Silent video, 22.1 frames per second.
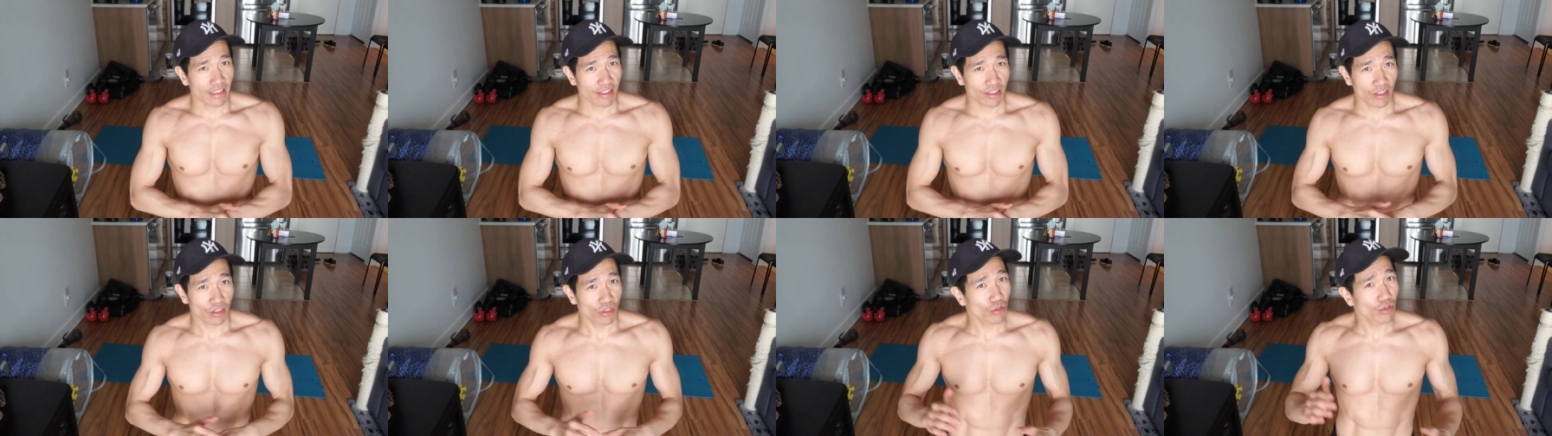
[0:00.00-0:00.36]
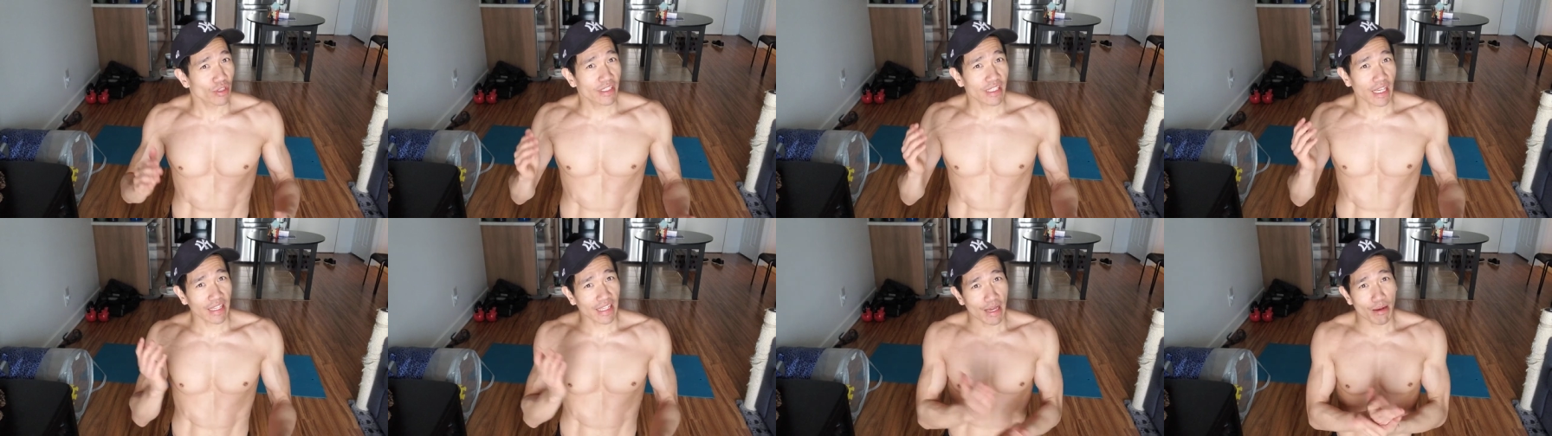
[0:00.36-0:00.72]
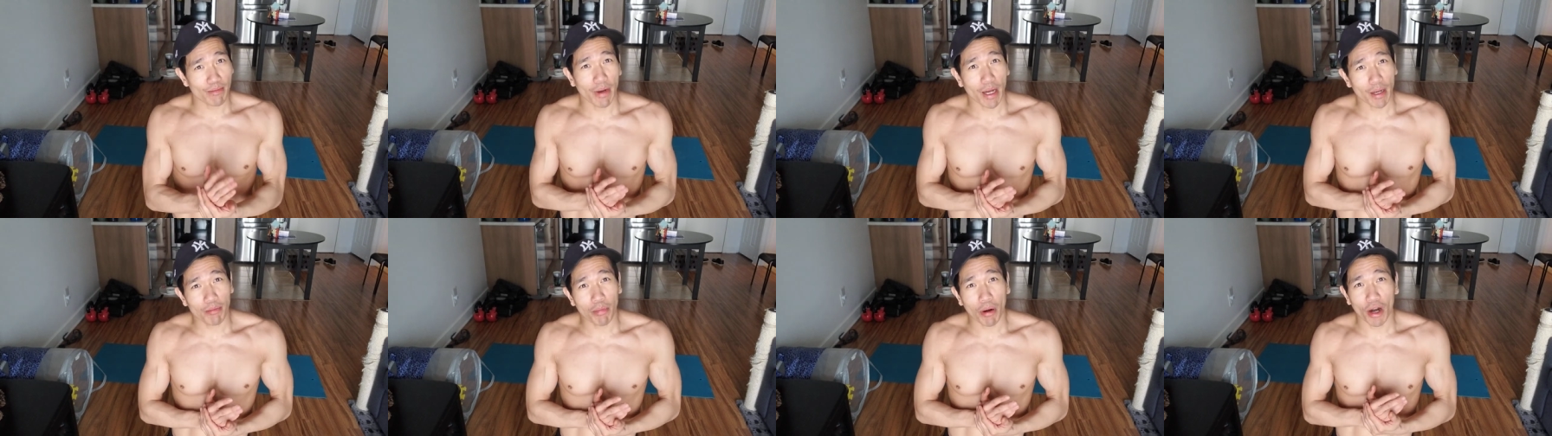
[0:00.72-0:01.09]
As soon as I get
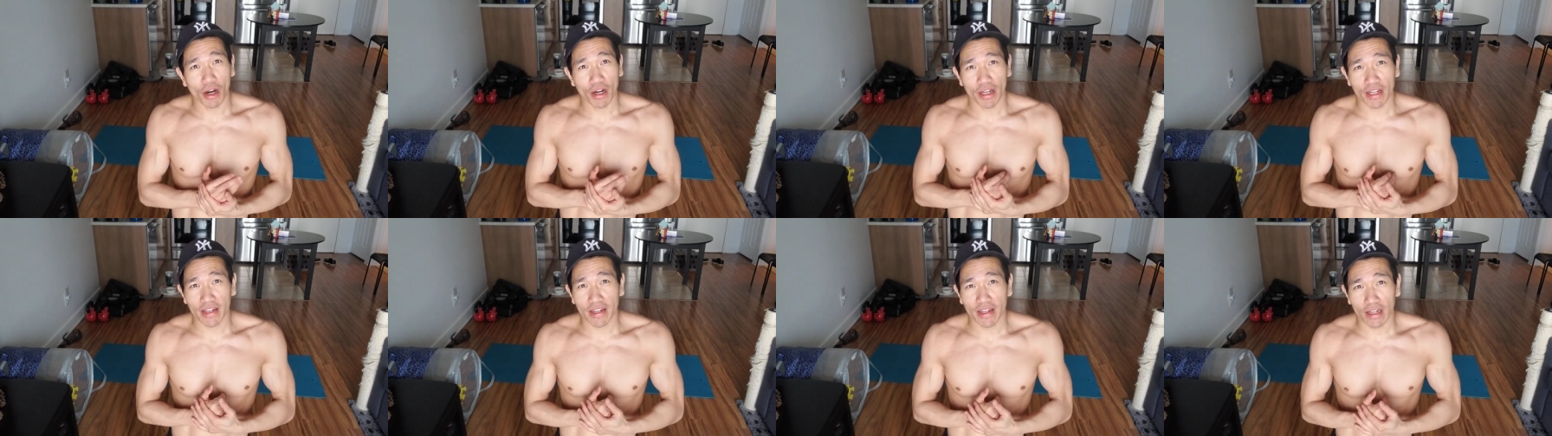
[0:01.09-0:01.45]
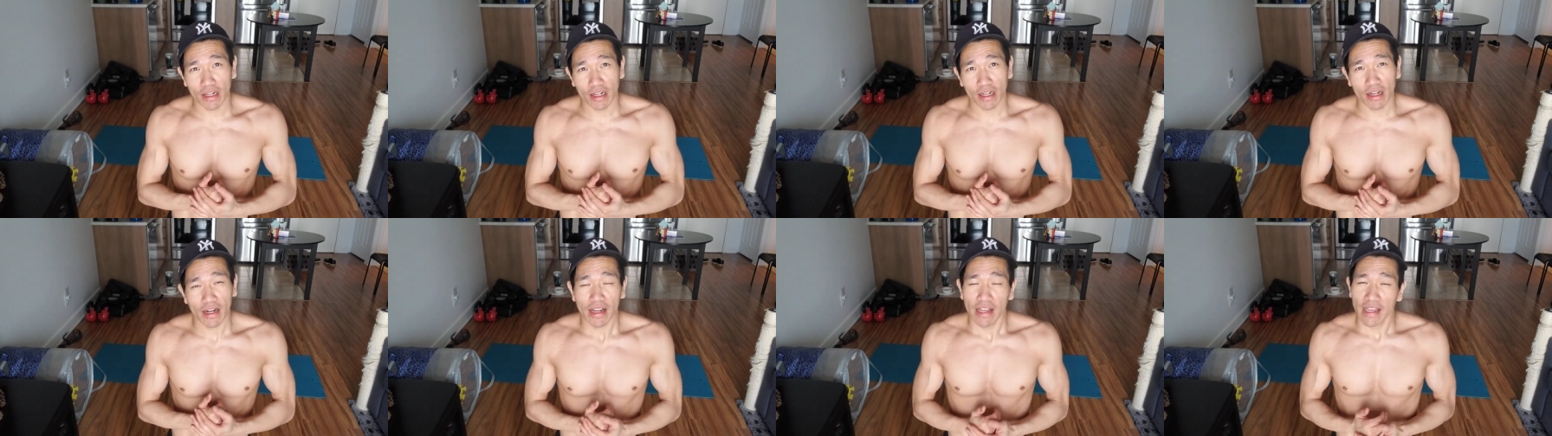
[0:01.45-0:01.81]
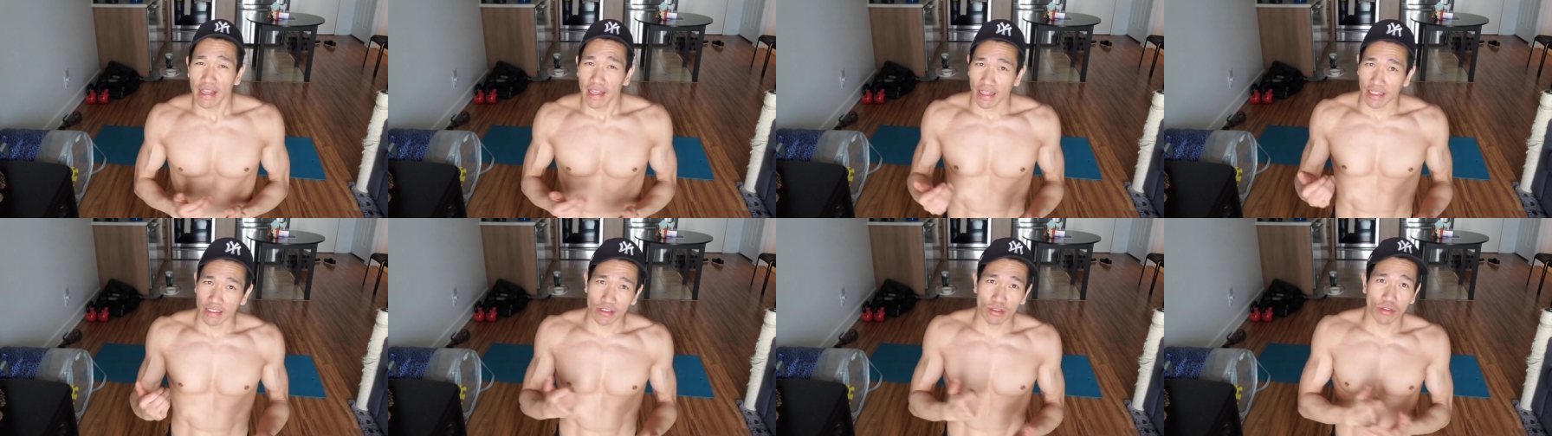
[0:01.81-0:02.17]
my part in here,
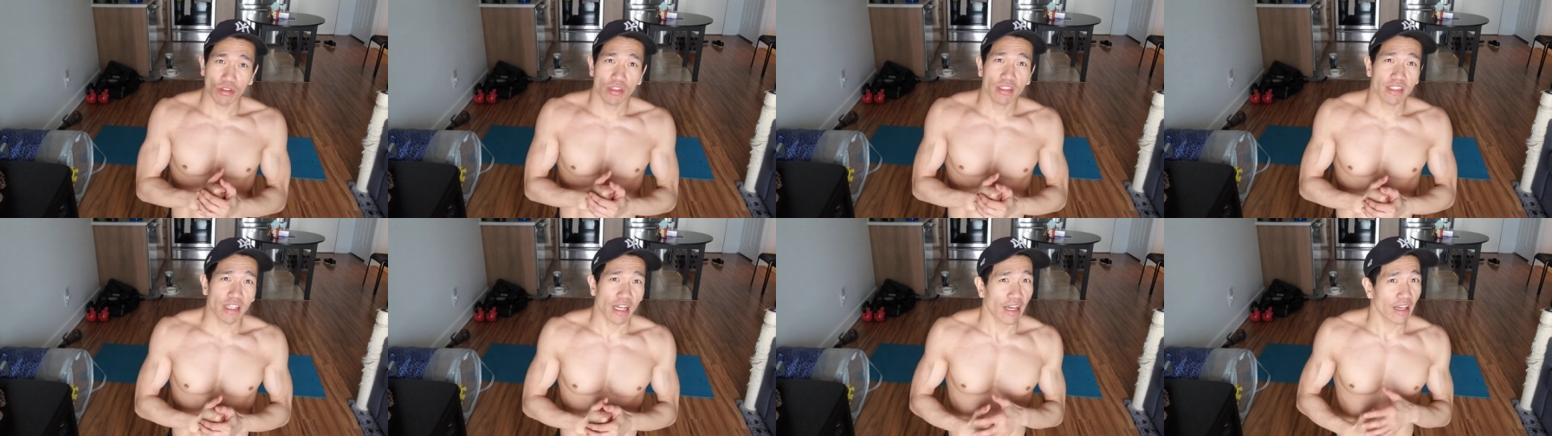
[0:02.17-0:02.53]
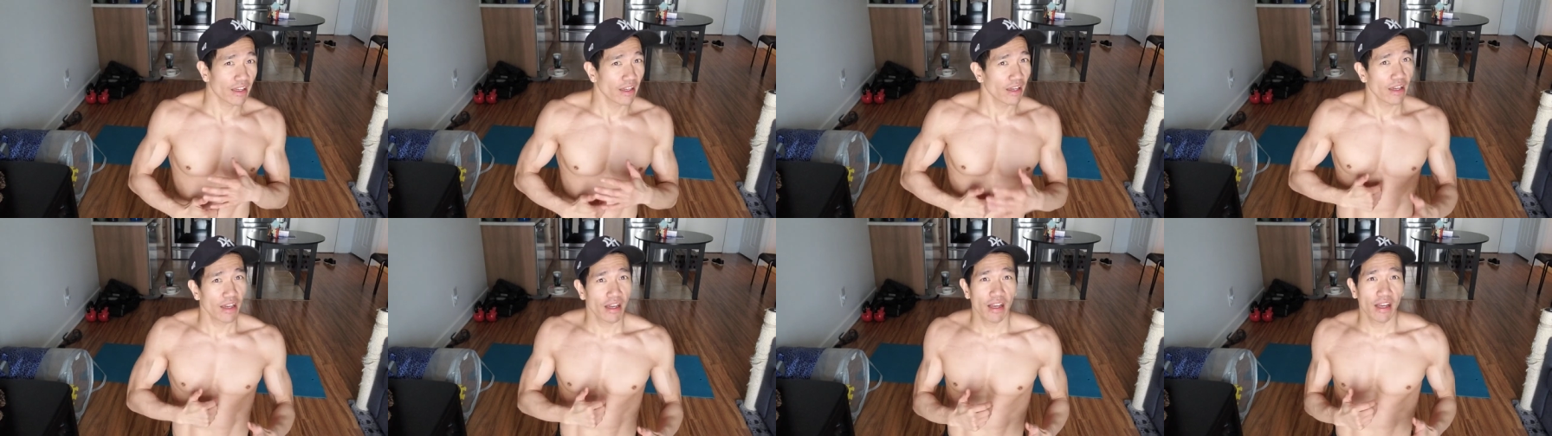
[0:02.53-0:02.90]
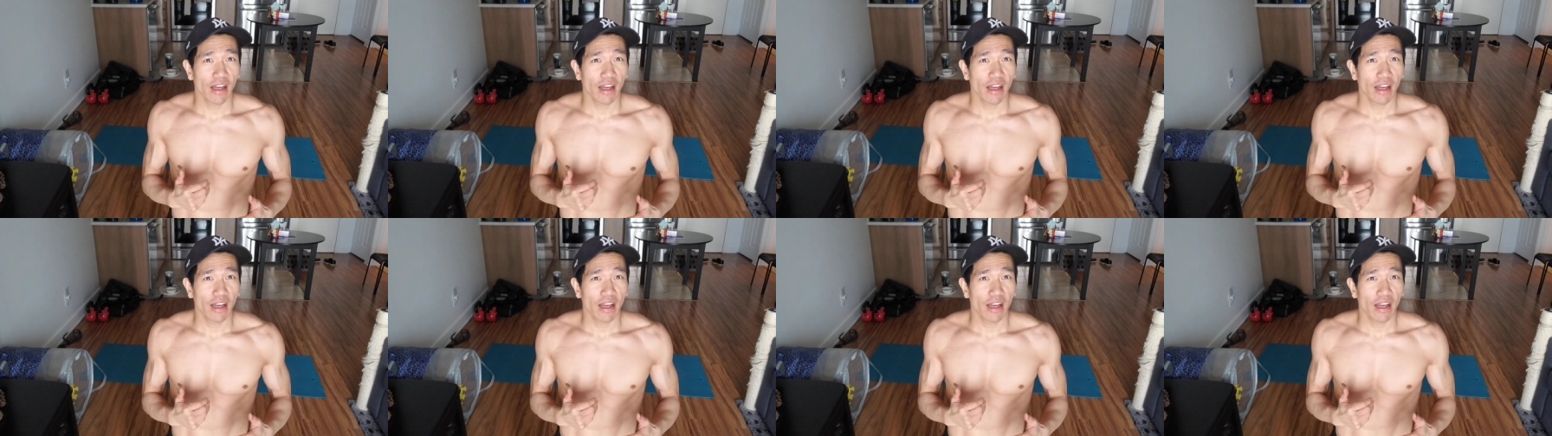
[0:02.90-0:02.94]
and as soon as I,